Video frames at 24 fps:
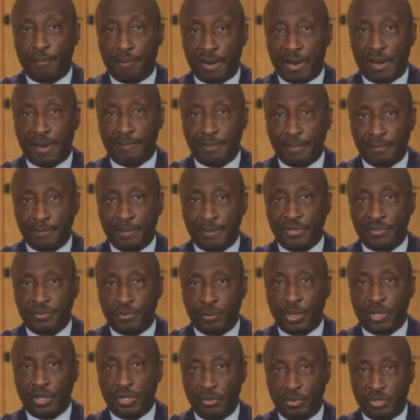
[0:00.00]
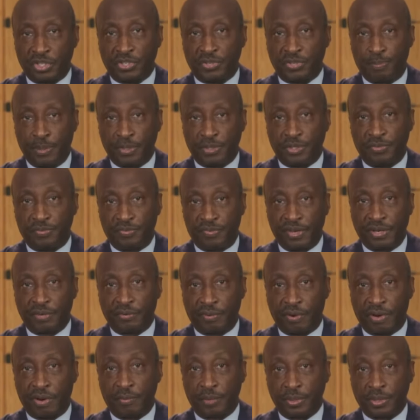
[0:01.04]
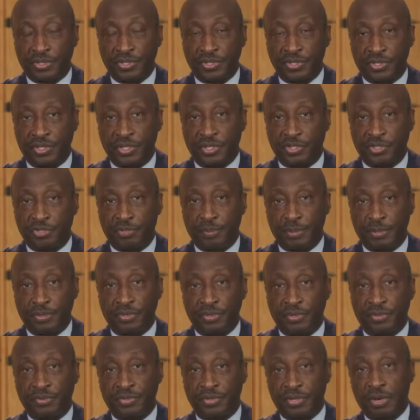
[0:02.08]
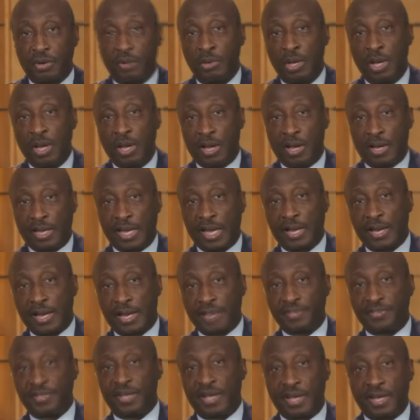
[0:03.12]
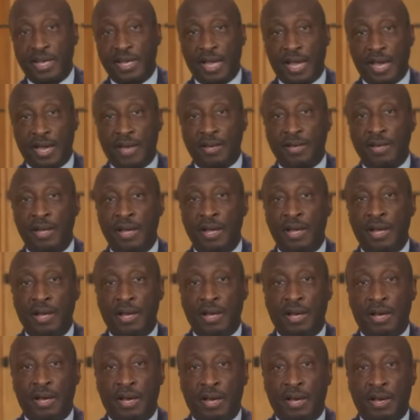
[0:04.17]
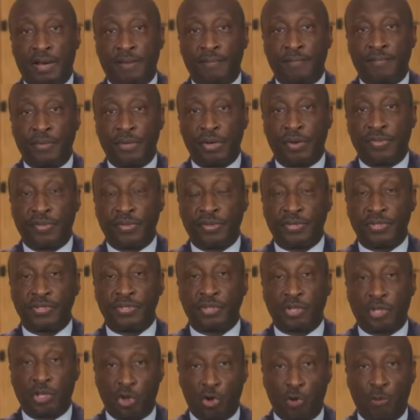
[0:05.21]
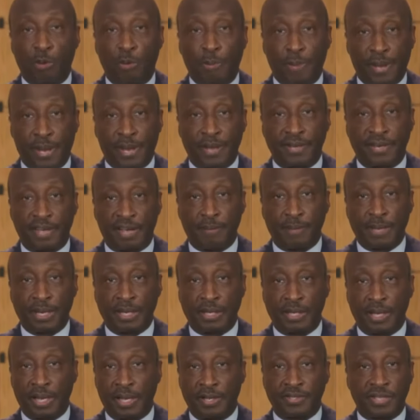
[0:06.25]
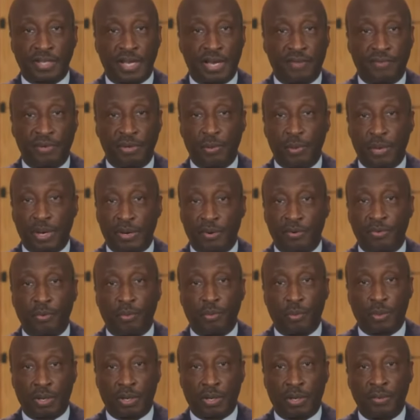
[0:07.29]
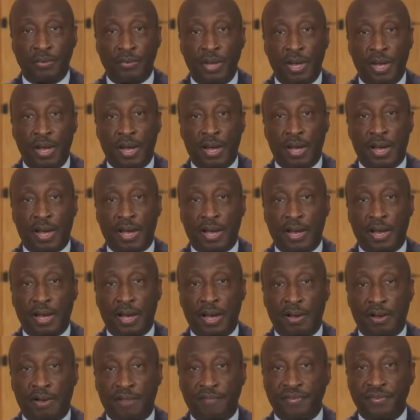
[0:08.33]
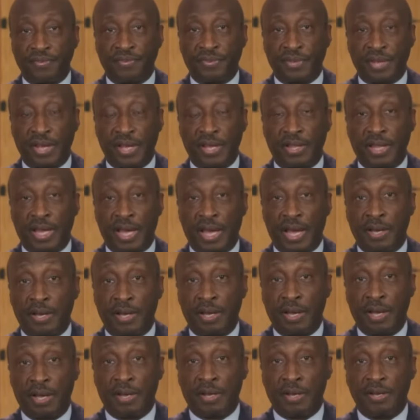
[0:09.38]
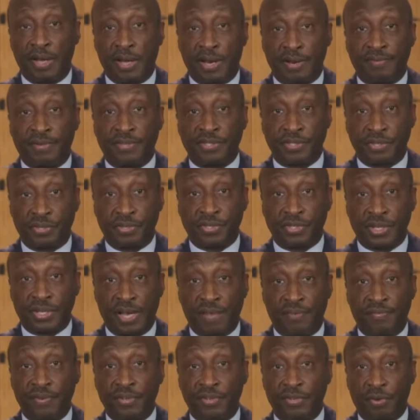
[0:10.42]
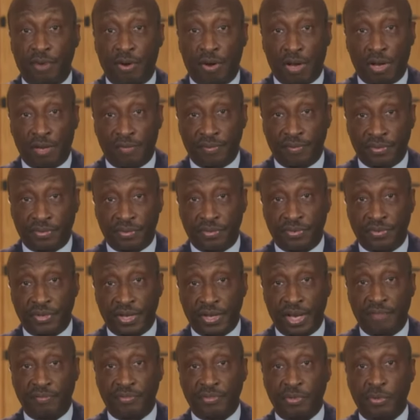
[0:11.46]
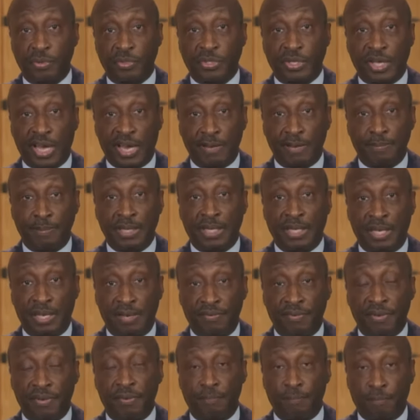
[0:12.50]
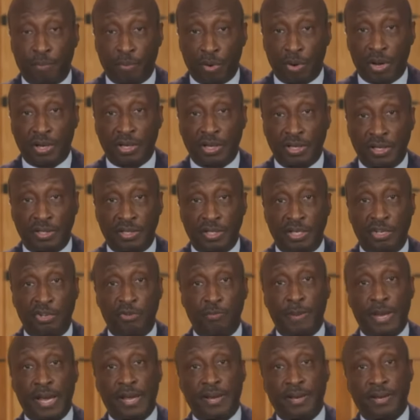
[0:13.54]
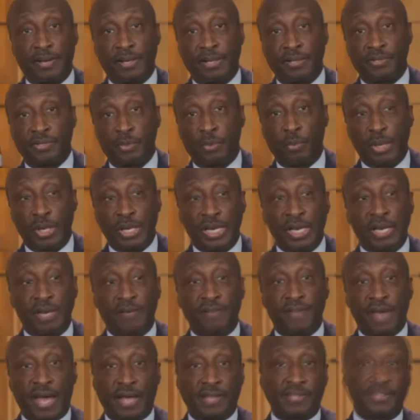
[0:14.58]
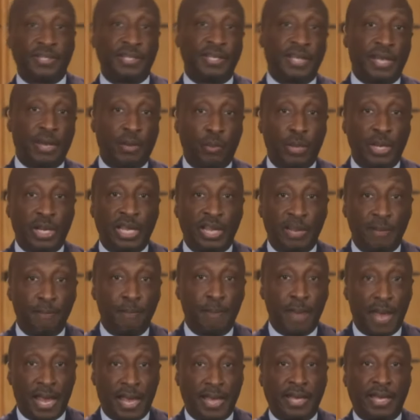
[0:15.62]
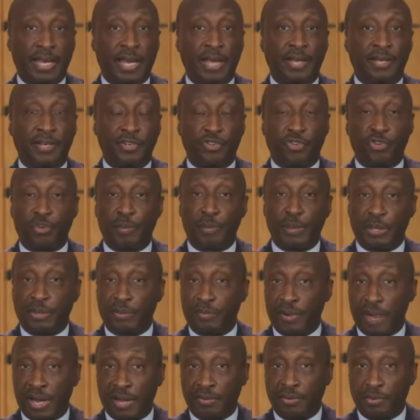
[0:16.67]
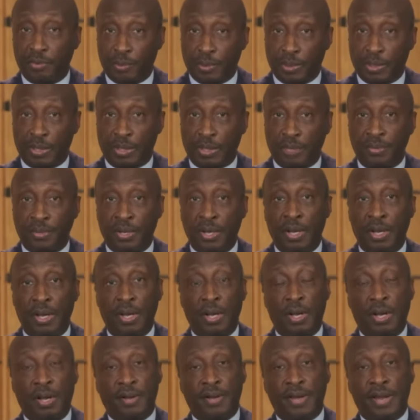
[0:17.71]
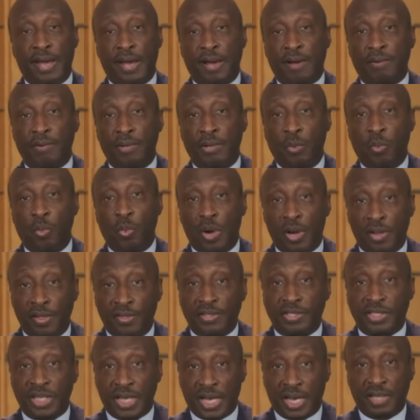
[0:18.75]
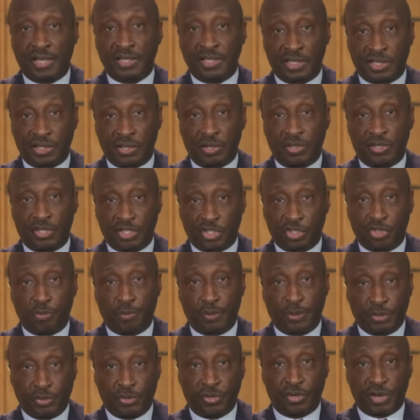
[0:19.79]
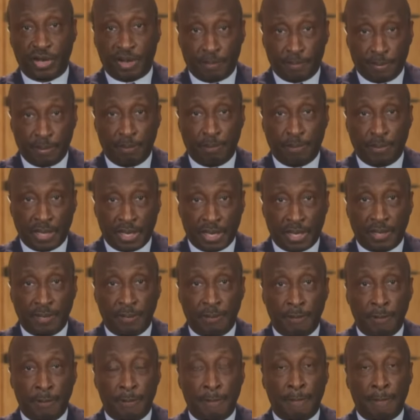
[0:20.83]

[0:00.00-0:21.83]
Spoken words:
problem is what you just put your finger on, which is distribution. So again, I say again, this is a global pandemic. It's everywhere in the world. I often say that none of us are safe until all of us are safe. So it's got to be given broadly to humanity. So we need a vaccine that we can make and distribute around the world. Now, one of the challenges on distribution, and I'll be blunt,